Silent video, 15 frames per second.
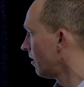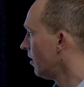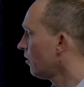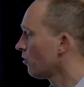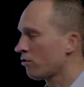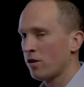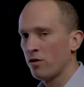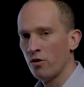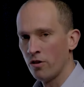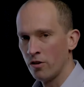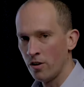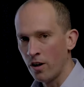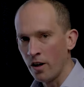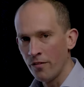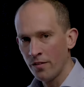the heaters are
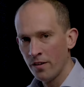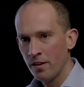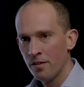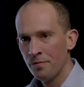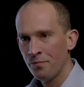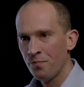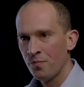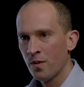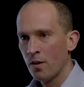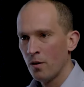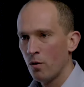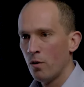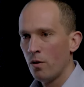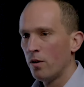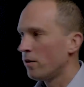turned on,
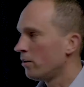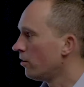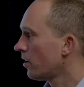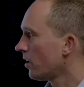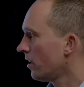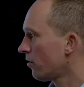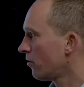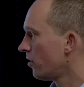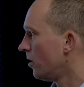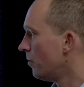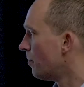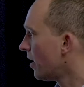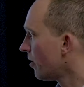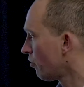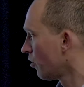you can actually
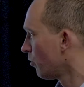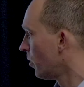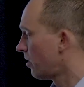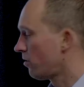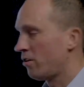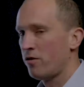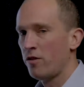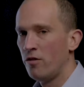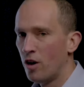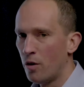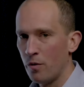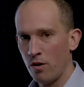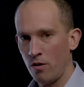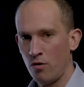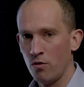measure which is the
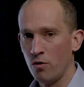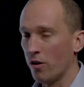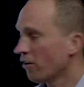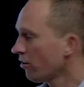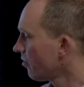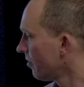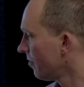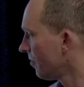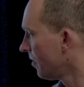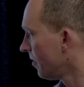dominant source.